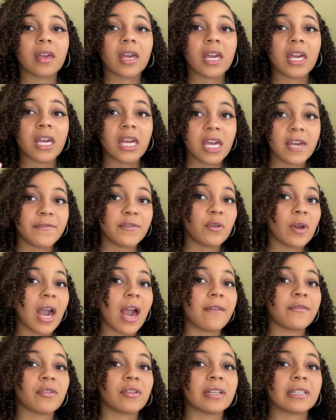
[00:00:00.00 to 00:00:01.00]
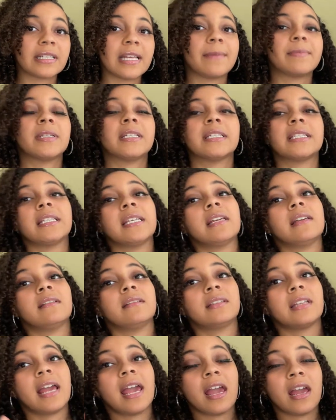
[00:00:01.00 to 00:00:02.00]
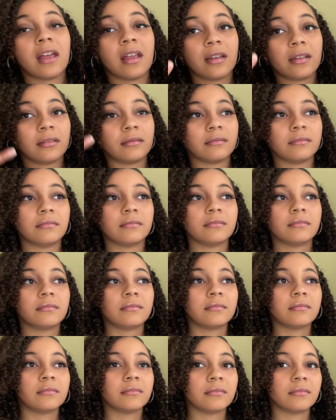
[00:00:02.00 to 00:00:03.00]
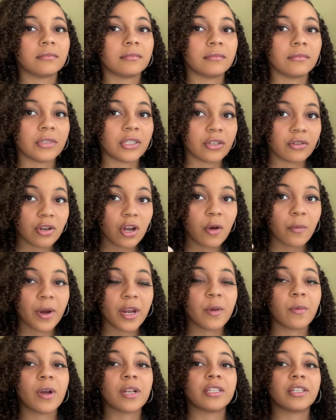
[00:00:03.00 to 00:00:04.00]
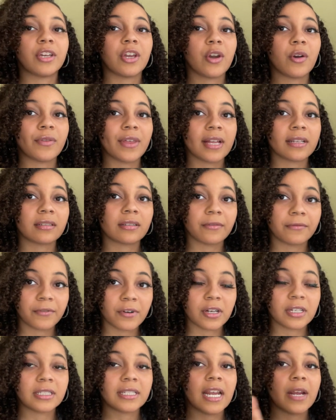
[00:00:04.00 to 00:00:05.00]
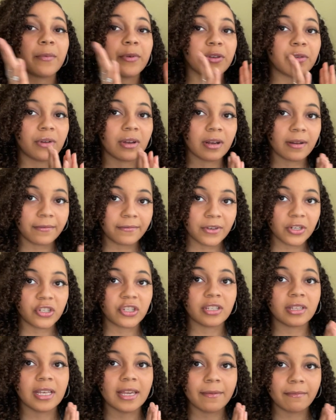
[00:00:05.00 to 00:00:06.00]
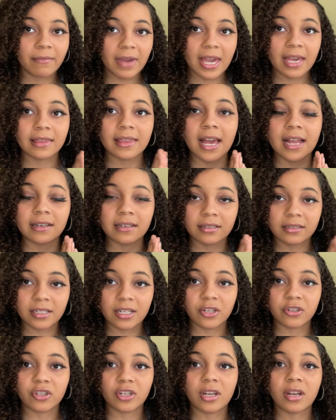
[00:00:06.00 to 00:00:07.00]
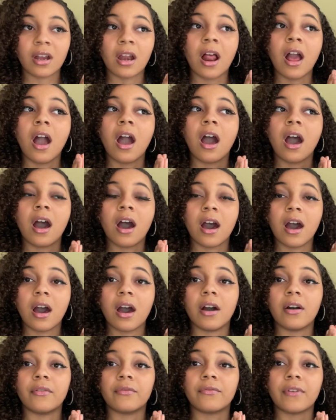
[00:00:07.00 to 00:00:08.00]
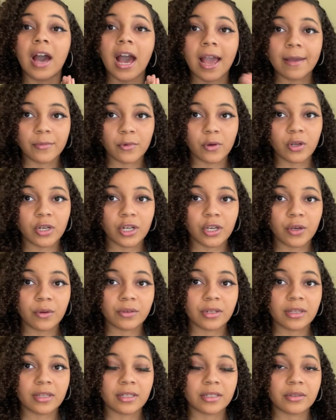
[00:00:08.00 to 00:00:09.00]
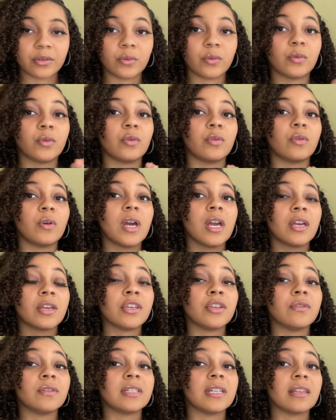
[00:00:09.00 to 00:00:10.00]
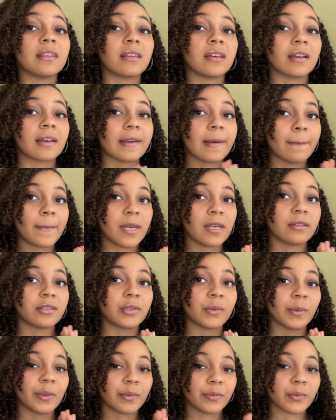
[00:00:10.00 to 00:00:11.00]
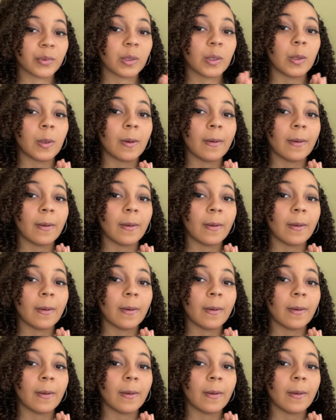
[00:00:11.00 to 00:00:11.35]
if you have your acceptances and you know where you want to go, that's the first day where you can officially make that decision of, I'm going to go to this school, using the commit to enroll